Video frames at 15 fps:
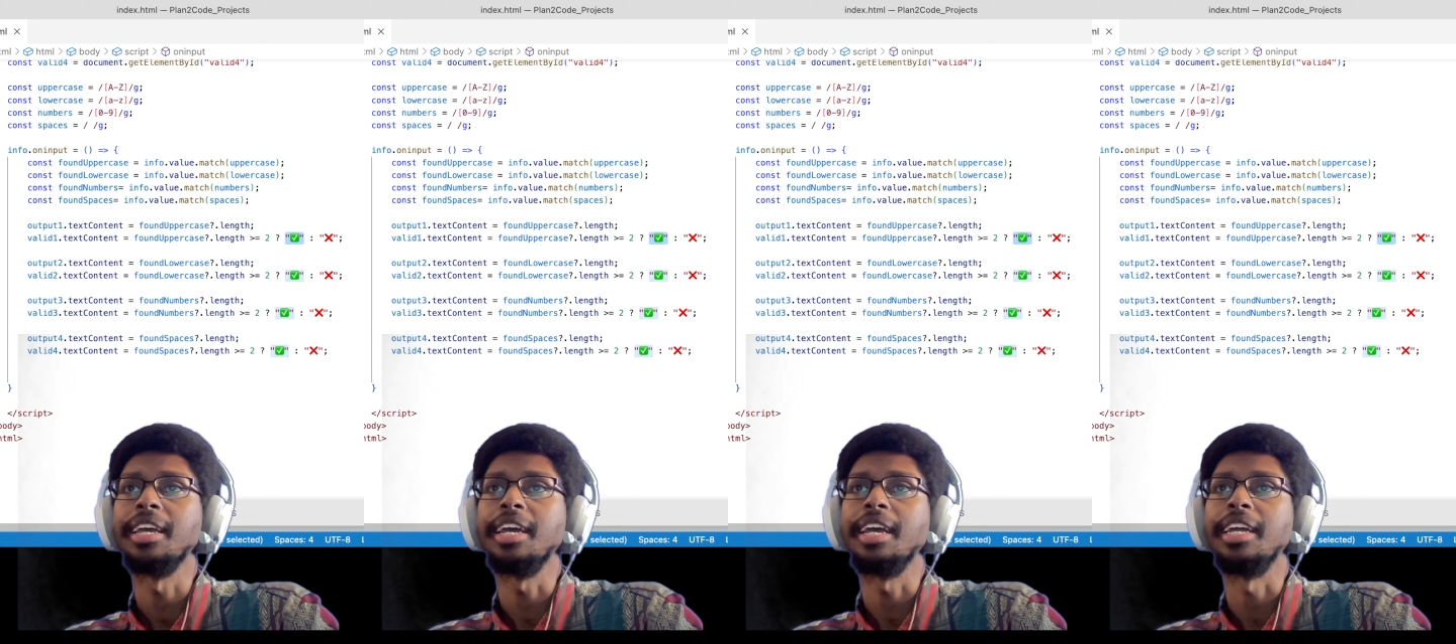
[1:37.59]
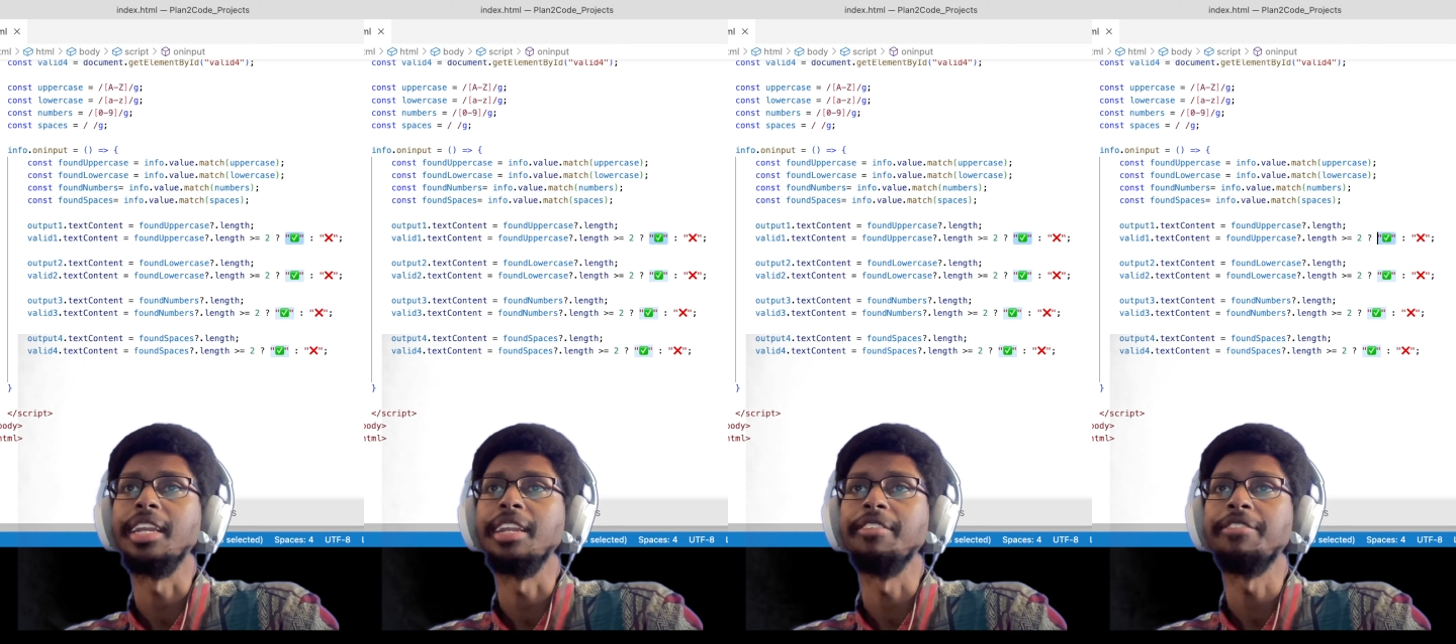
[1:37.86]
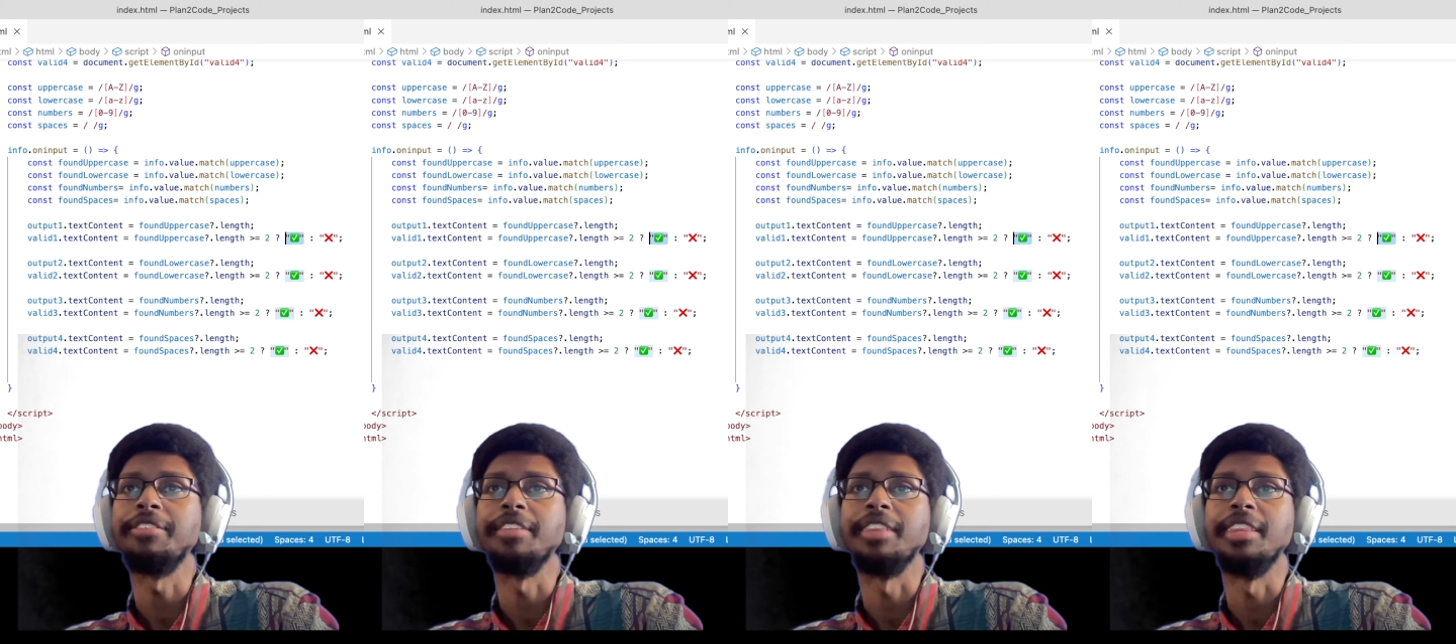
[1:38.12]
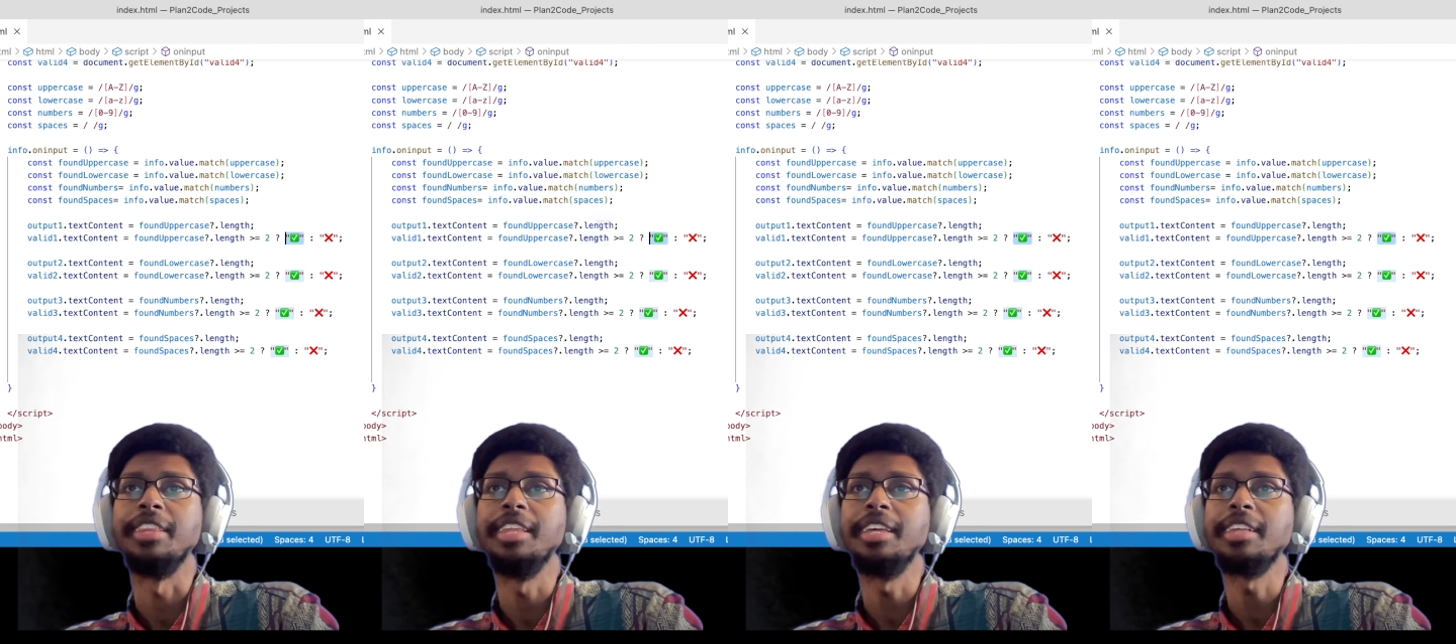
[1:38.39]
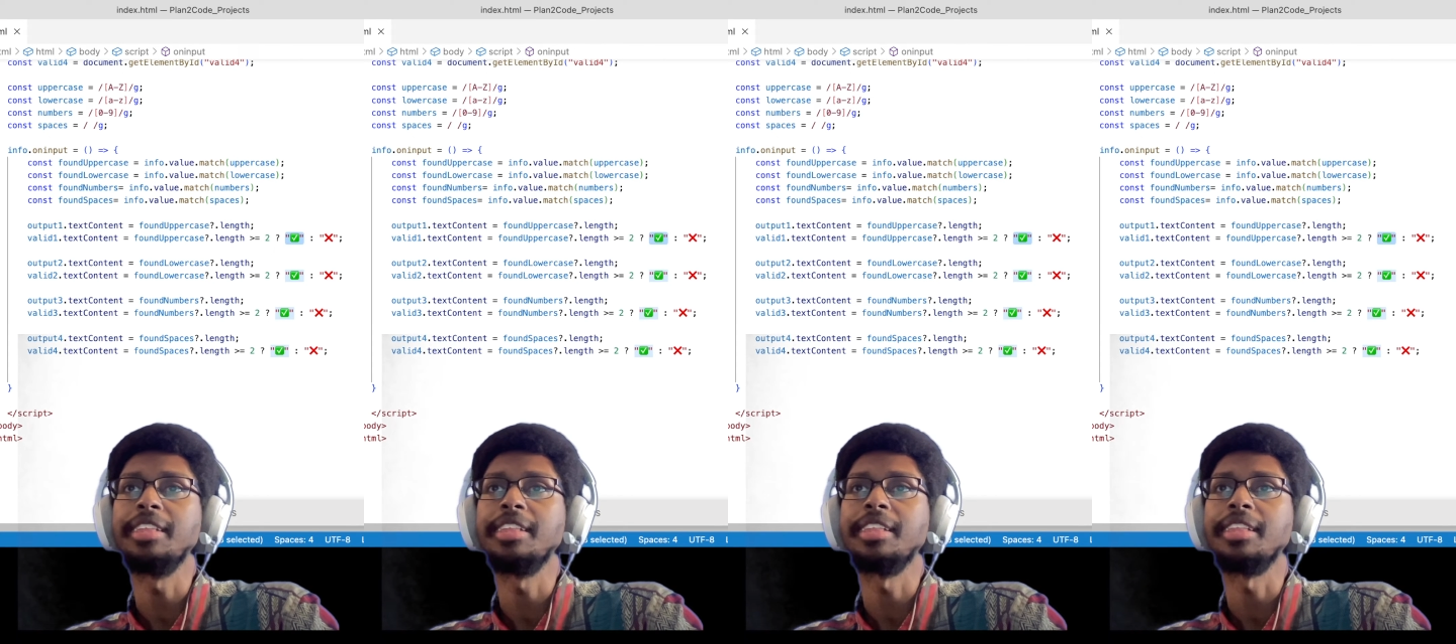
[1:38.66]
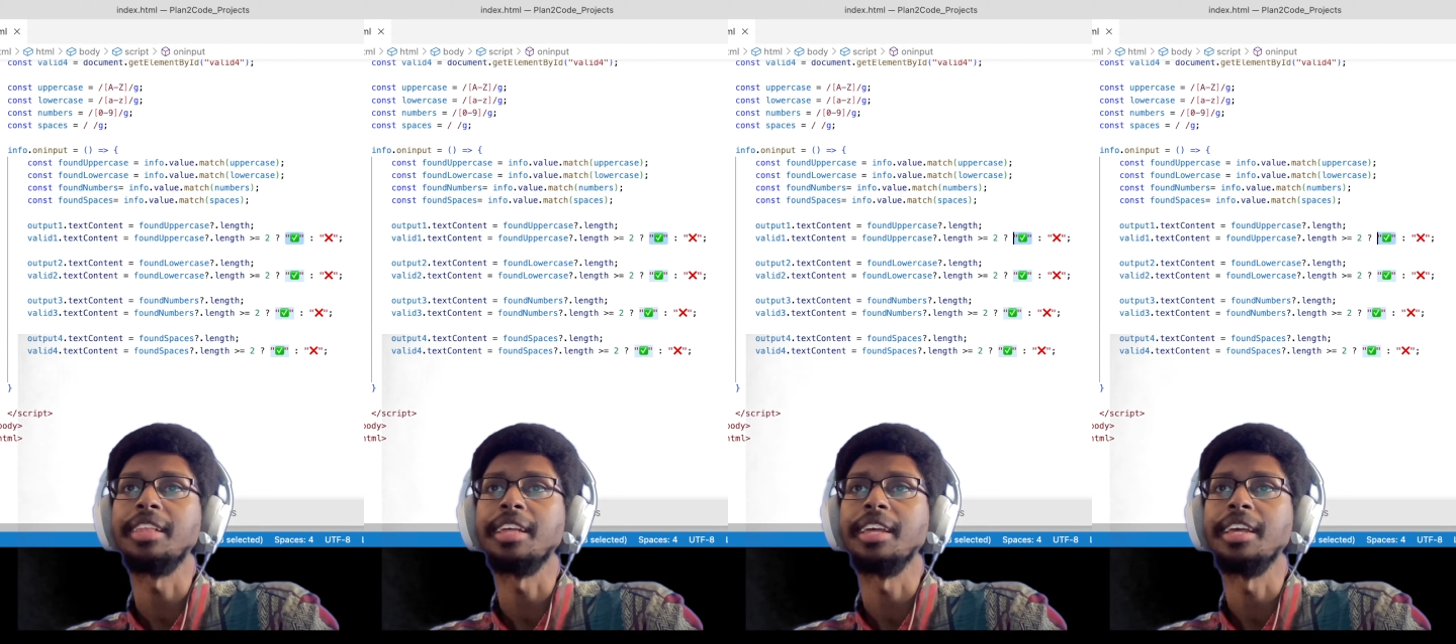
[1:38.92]
And if
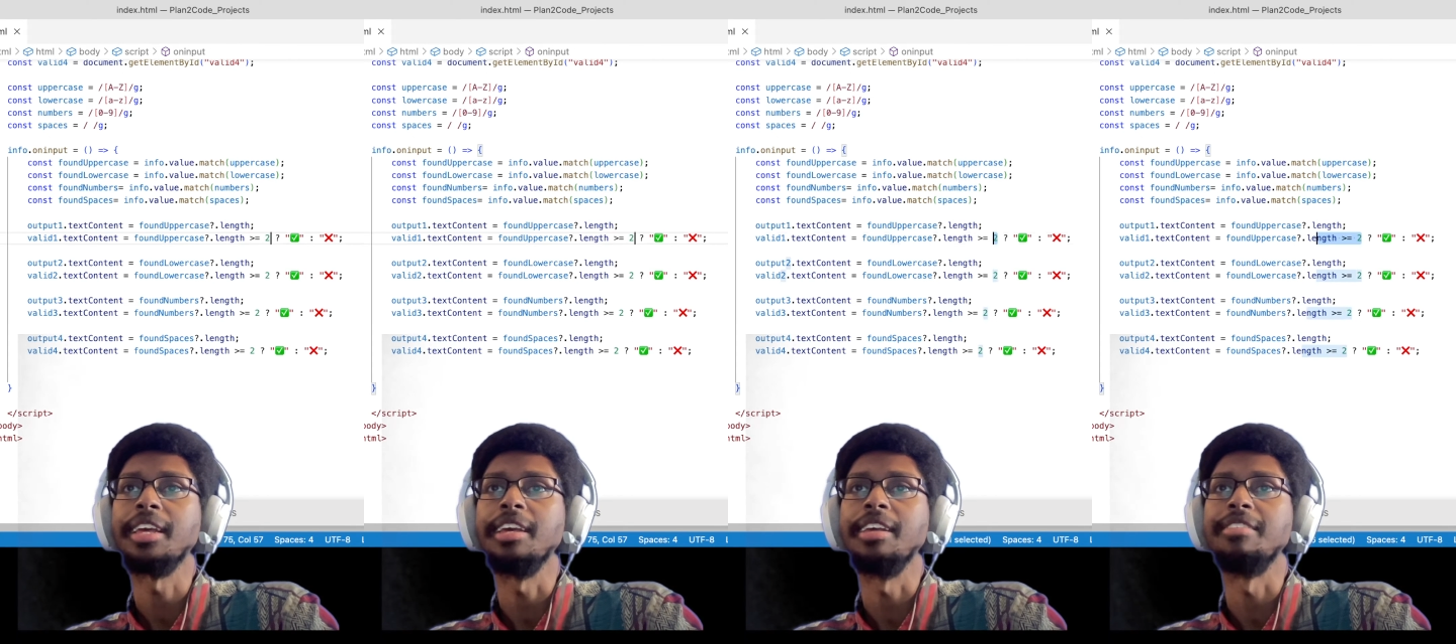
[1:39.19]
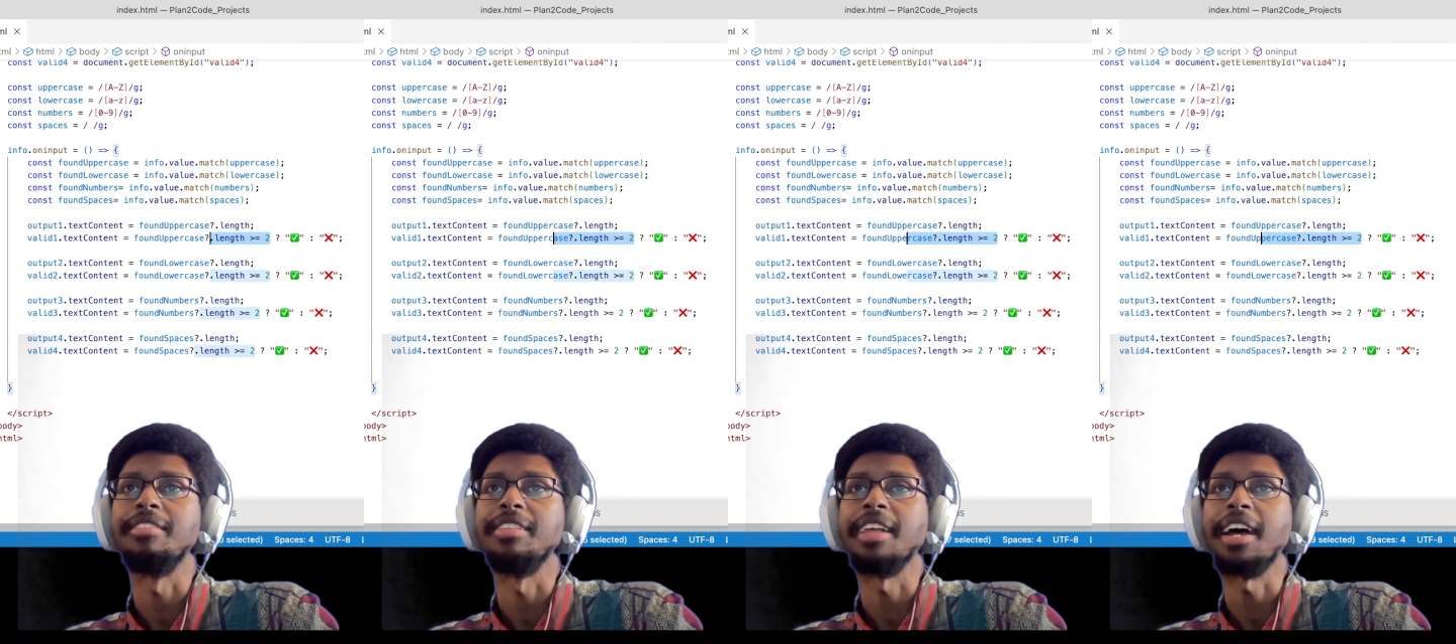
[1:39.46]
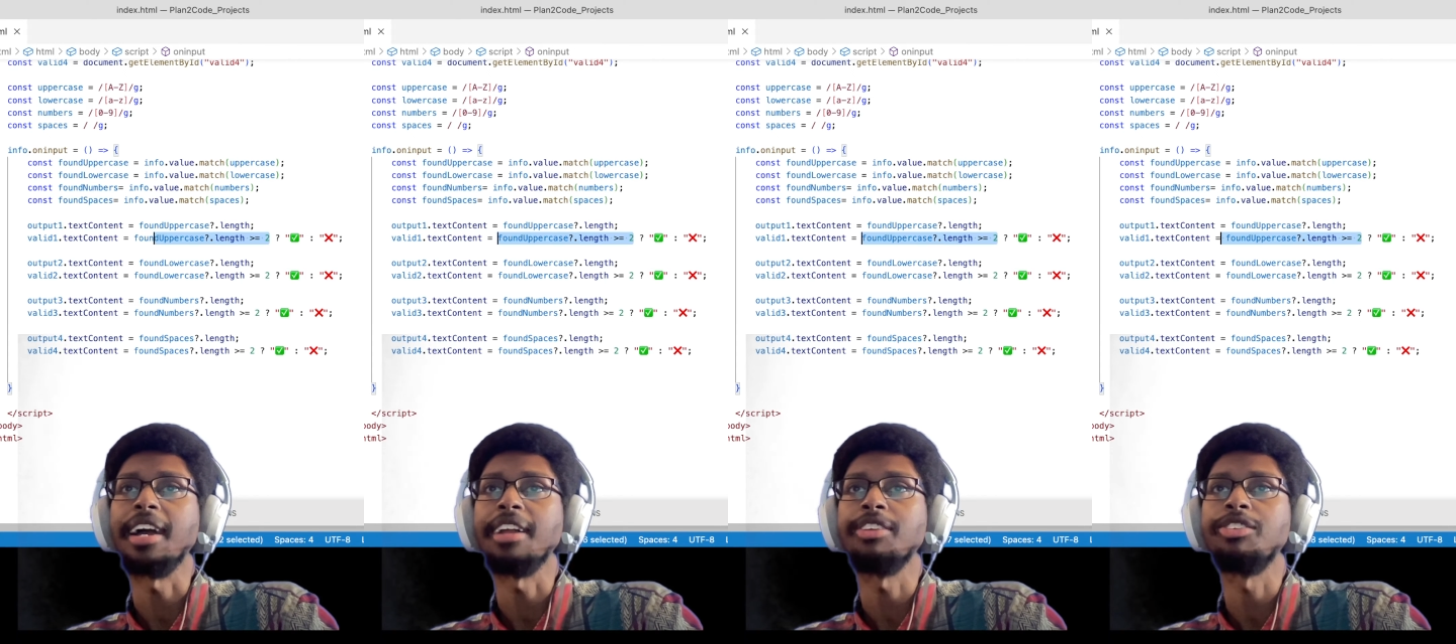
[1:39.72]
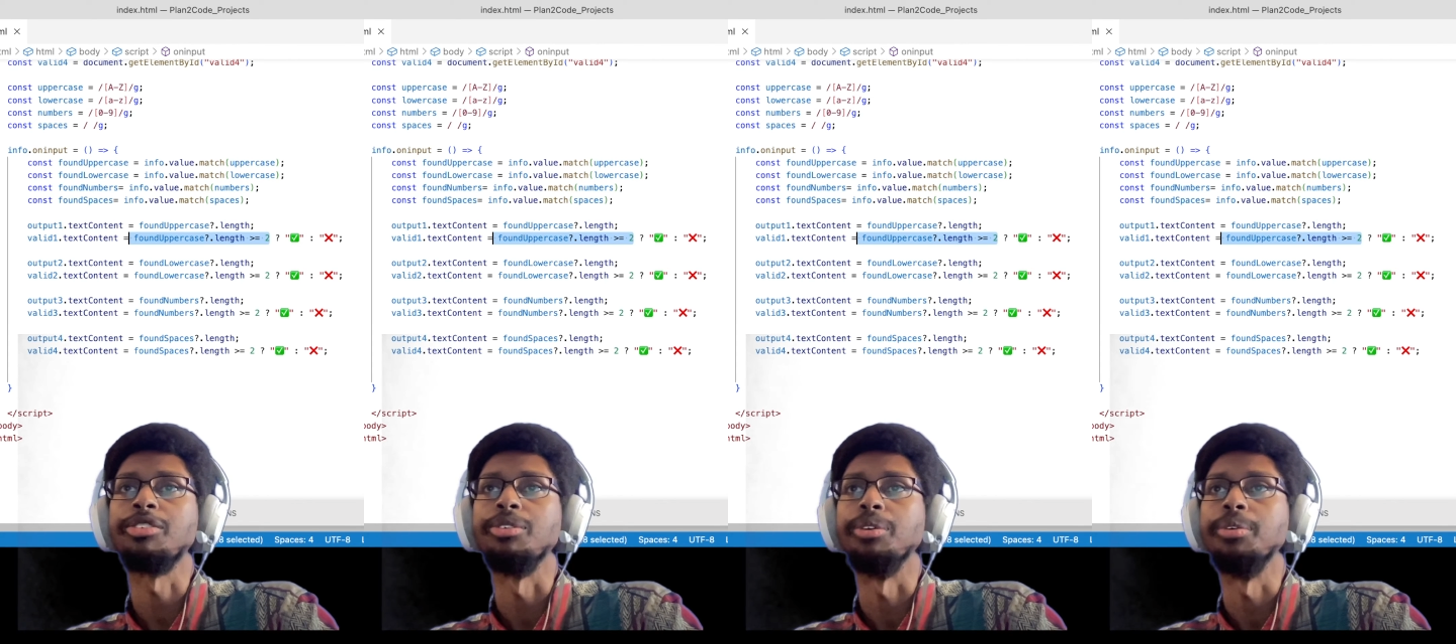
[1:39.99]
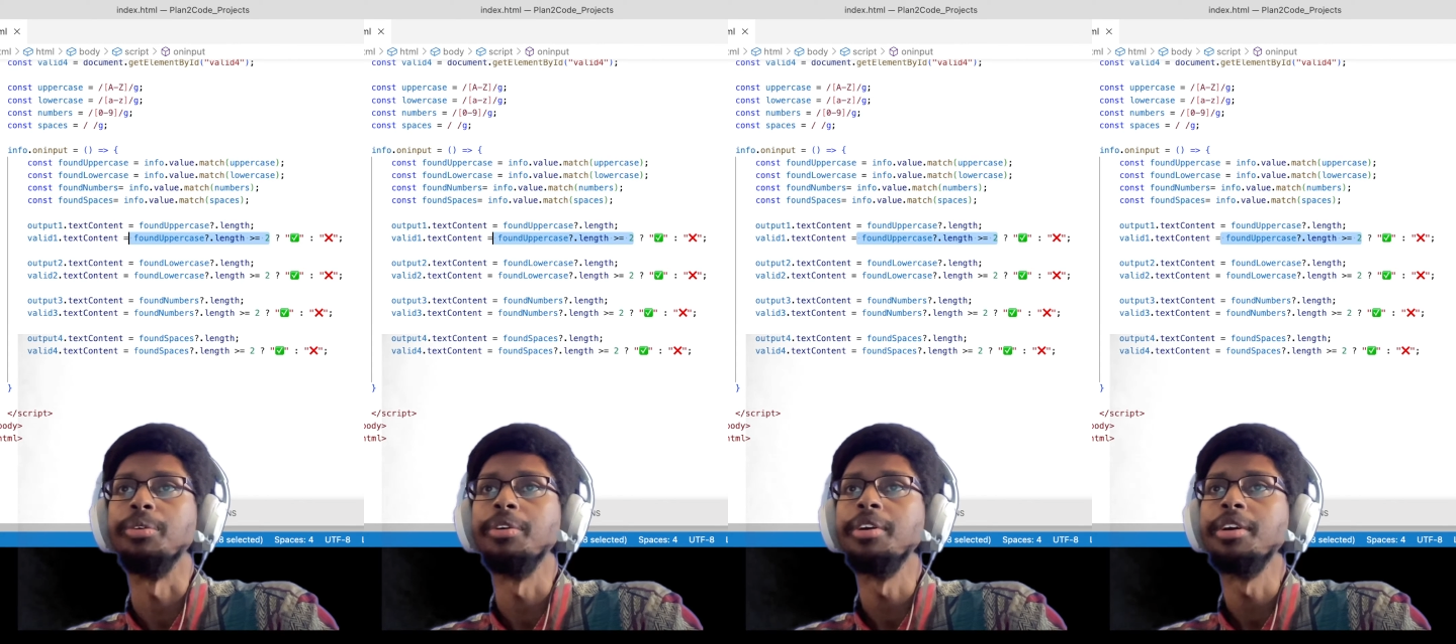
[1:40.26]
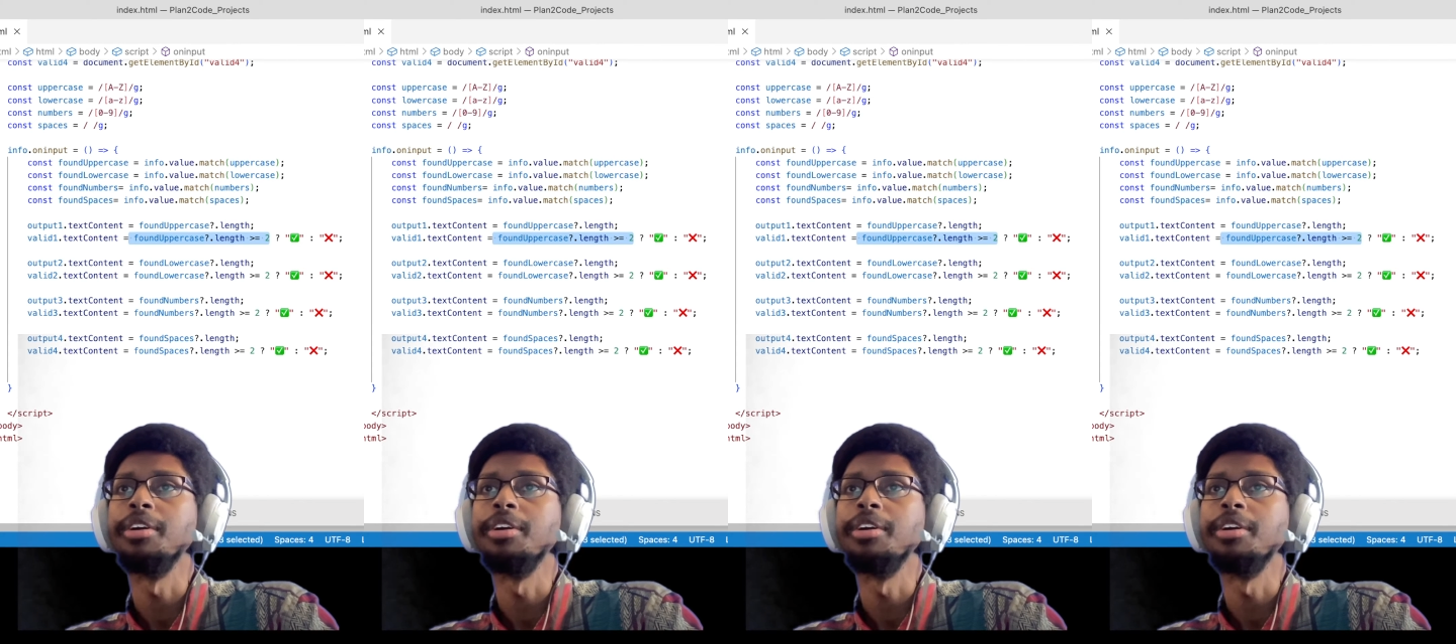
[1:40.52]
this is not true,